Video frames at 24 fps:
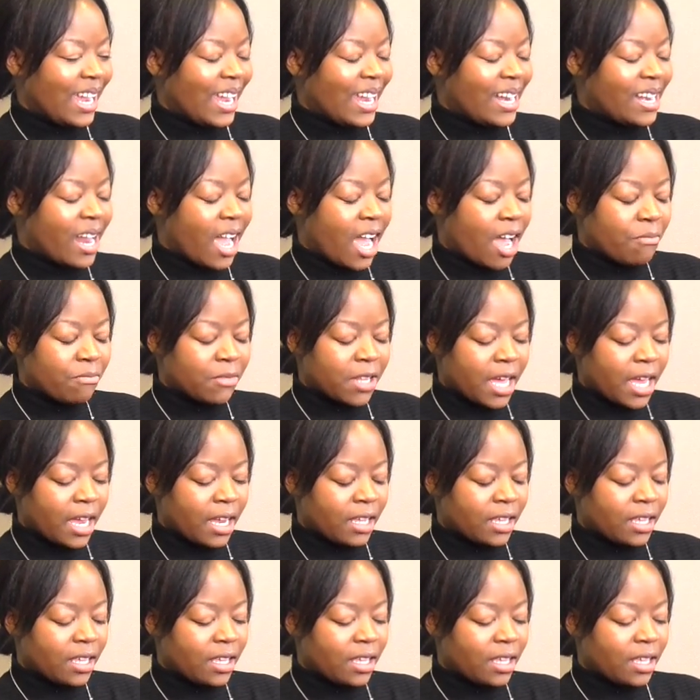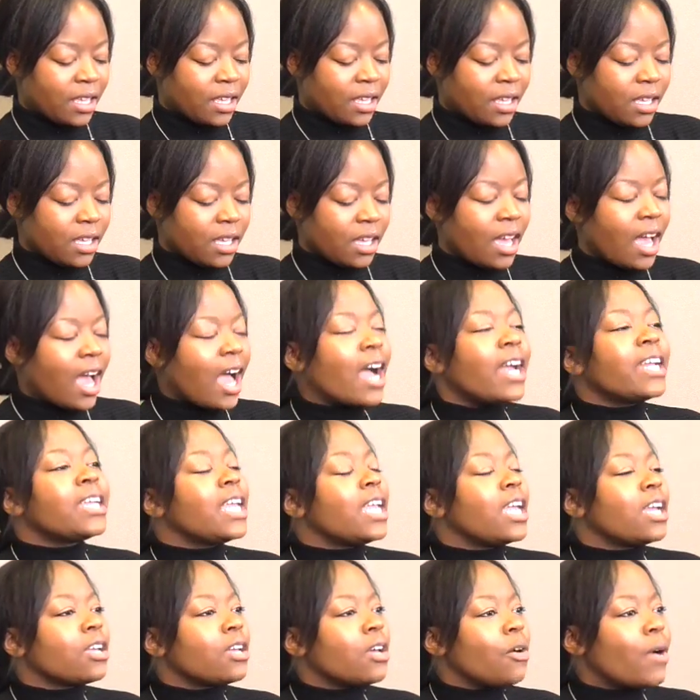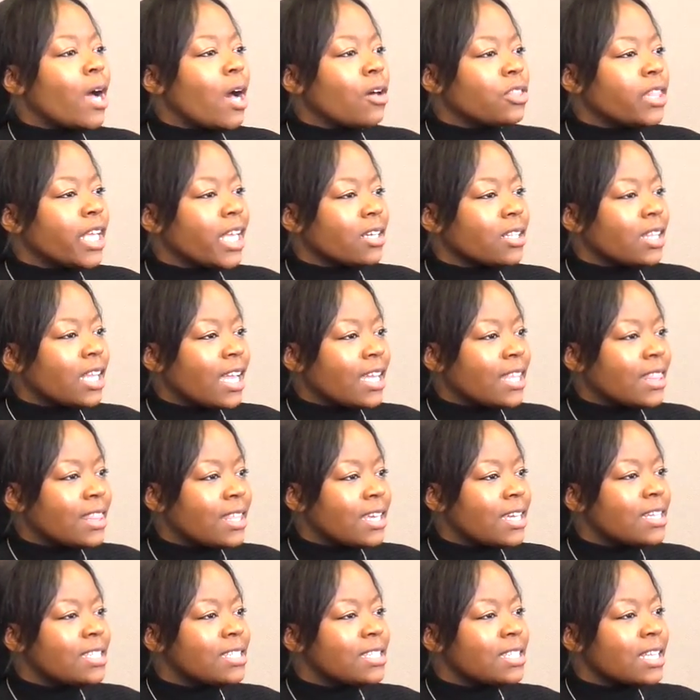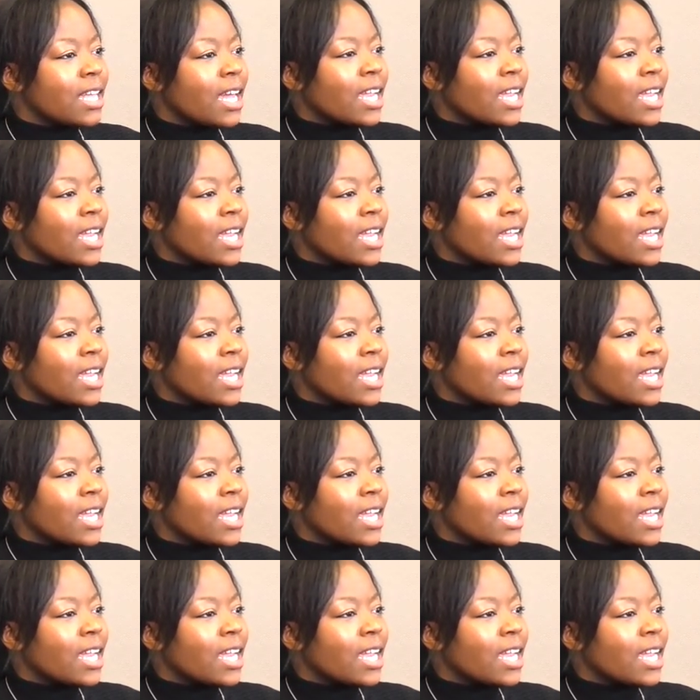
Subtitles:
and I'm like, I can't go out there like this.